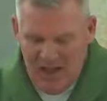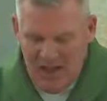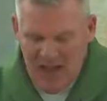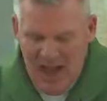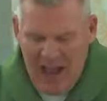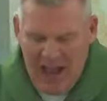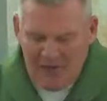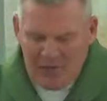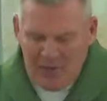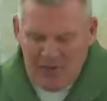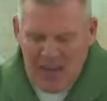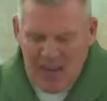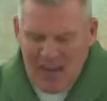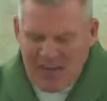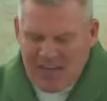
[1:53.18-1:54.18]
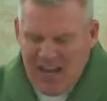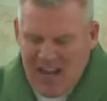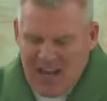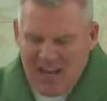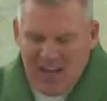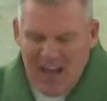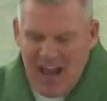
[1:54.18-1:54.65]
After they had
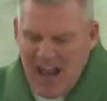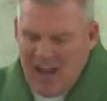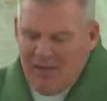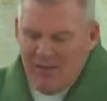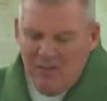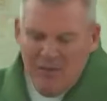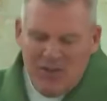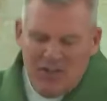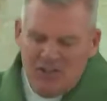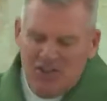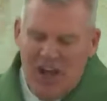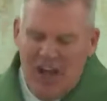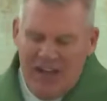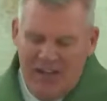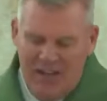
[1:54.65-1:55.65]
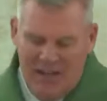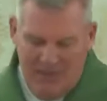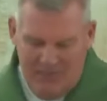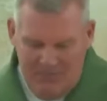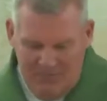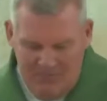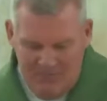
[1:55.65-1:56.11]
taken every shot at him,
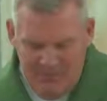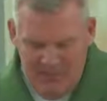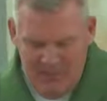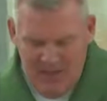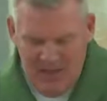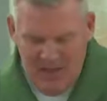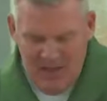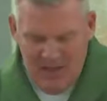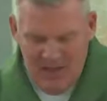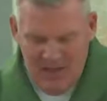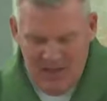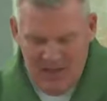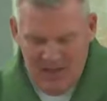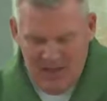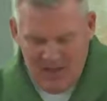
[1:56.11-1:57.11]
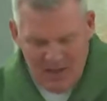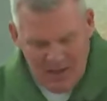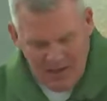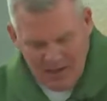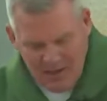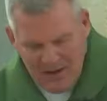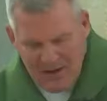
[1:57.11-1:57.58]
they
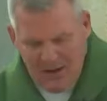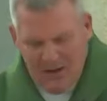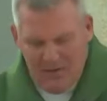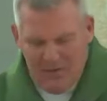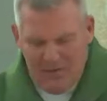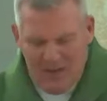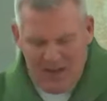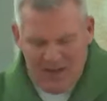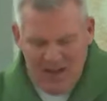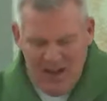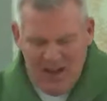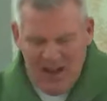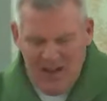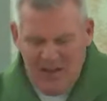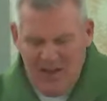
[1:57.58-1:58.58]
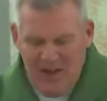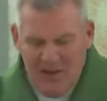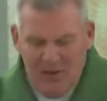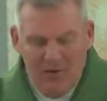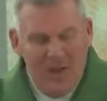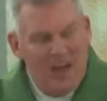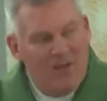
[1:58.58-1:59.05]
can think of that
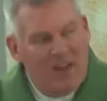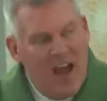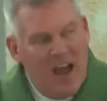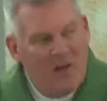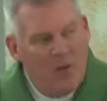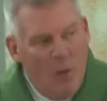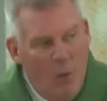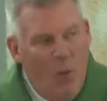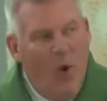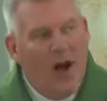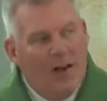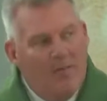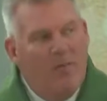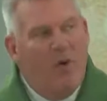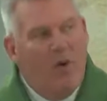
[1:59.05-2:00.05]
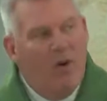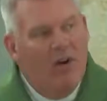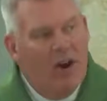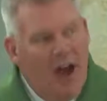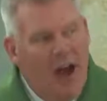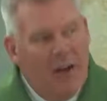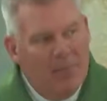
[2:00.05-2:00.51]
there they've got one
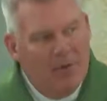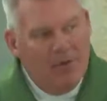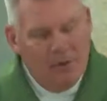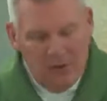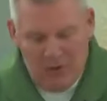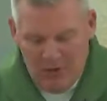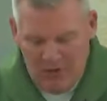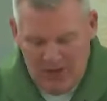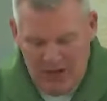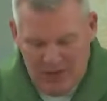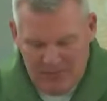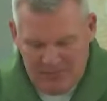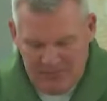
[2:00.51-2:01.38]
more opportunity.